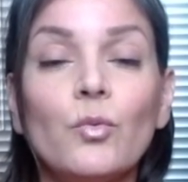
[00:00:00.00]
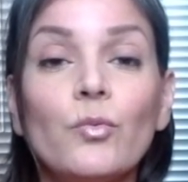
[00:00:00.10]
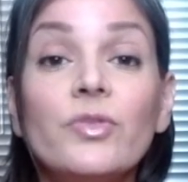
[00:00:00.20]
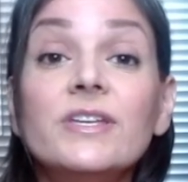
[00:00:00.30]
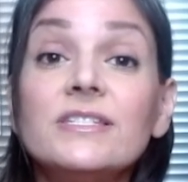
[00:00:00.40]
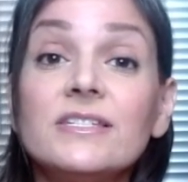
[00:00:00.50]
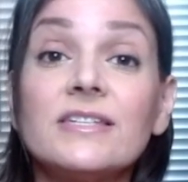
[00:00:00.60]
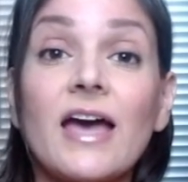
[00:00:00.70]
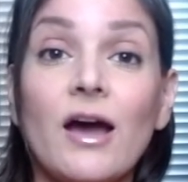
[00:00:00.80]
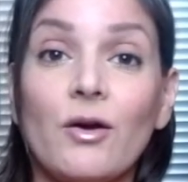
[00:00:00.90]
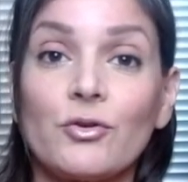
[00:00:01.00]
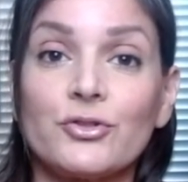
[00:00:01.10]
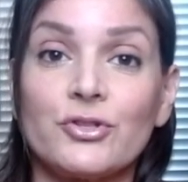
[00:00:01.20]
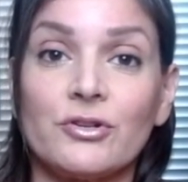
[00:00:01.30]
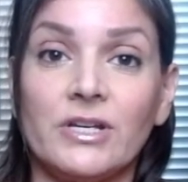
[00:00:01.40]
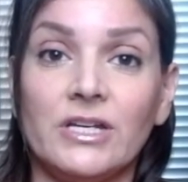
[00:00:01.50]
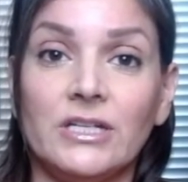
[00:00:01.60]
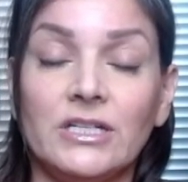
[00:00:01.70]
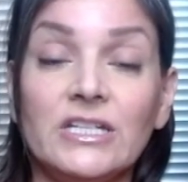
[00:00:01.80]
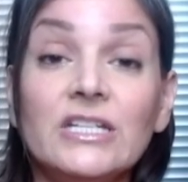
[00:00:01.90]
this is our journey.
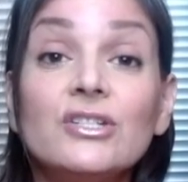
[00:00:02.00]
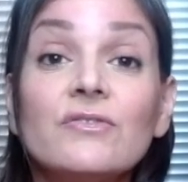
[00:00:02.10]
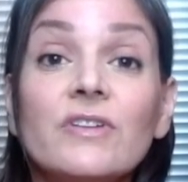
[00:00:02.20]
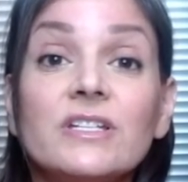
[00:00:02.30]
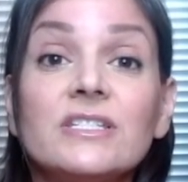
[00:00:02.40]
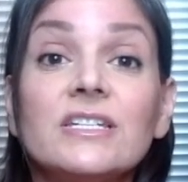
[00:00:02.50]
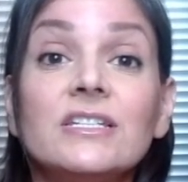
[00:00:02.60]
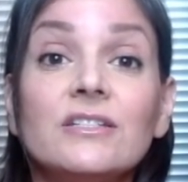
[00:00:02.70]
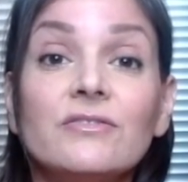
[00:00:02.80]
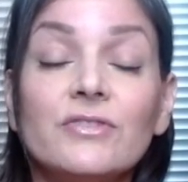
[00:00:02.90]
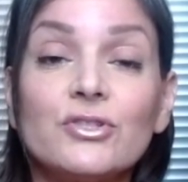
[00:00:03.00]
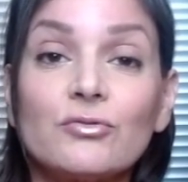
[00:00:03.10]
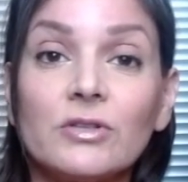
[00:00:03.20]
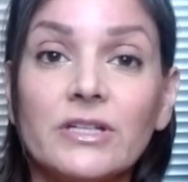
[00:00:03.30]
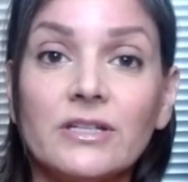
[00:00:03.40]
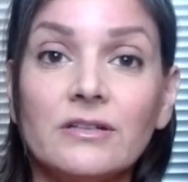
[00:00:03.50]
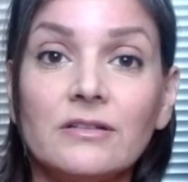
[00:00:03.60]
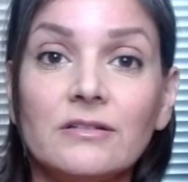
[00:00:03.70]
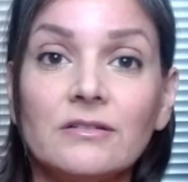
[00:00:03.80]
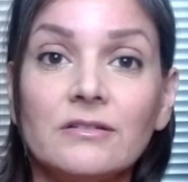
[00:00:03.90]
Each of us individually
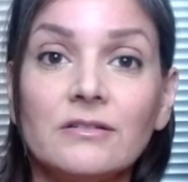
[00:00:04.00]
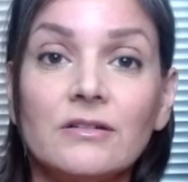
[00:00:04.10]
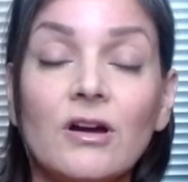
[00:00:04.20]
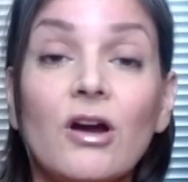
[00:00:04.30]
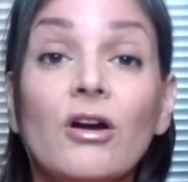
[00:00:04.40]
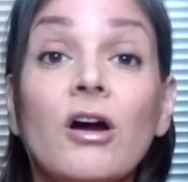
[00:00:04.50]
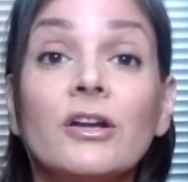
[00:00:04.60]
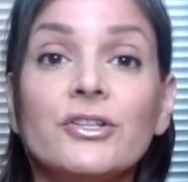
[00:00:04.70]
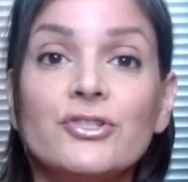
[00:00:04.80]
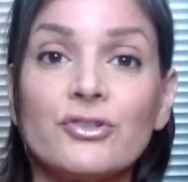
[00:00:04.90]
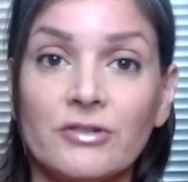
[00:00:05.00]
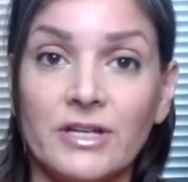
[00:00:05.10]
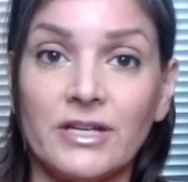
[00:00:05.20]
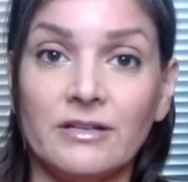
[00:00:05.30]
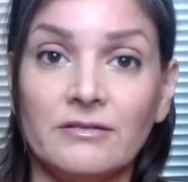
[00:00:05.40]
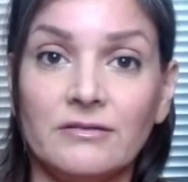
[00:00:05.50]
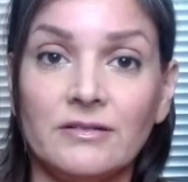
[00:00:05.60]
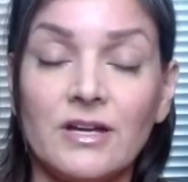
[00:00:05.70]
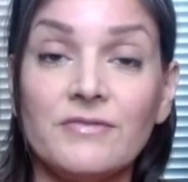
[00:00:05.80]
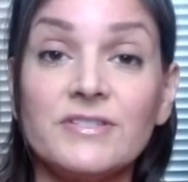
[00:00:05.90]
are on a journey
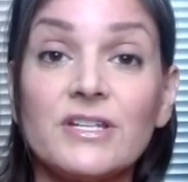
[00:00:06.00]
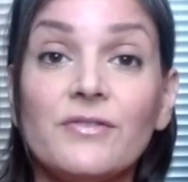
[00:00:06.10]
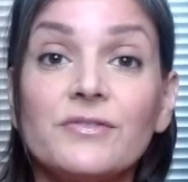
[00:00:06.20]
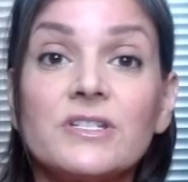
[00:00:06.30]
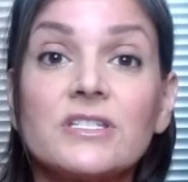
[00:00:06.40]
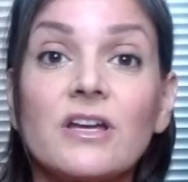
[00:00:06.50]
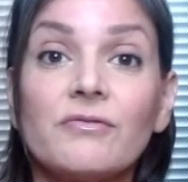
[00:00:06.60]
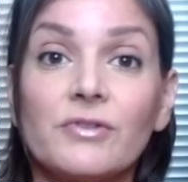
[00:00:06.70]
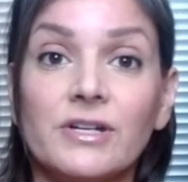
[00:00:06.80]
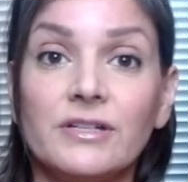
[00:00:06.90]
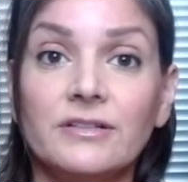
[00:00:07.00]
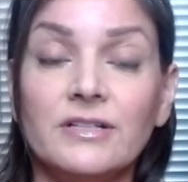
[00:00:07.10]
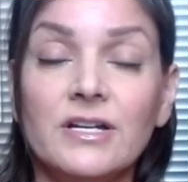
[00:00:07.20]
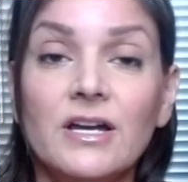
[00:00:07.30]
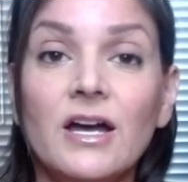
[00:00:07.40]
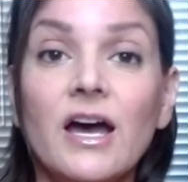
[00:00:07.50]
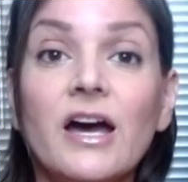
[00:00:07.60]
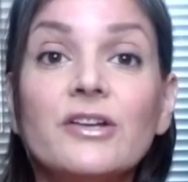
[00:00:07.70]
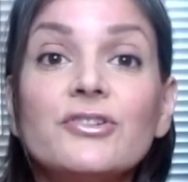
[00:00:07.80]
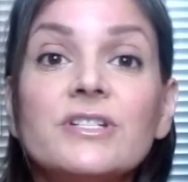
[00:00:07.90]
of self-discovery,
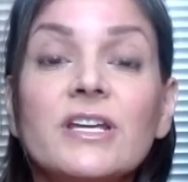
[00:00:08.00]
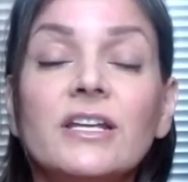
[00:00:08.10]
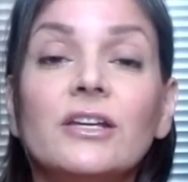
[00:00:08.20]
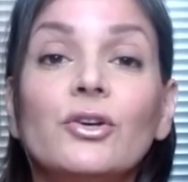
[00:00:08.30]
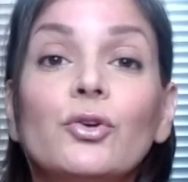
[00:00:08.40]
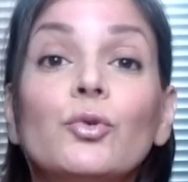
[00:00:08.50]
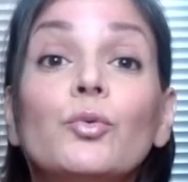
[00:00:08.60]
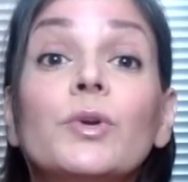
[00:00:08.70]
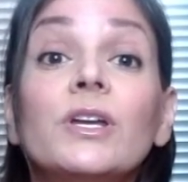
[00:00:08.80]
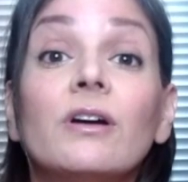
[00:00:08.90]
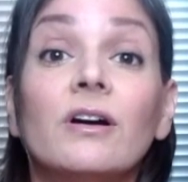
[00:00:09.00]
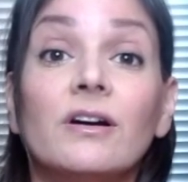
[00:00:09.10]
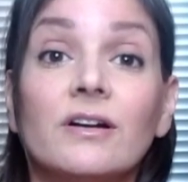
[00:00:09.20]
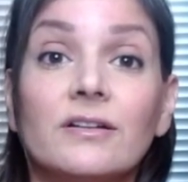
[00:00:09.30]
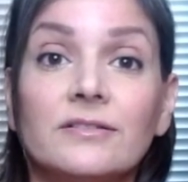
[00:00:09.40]
understanding who we are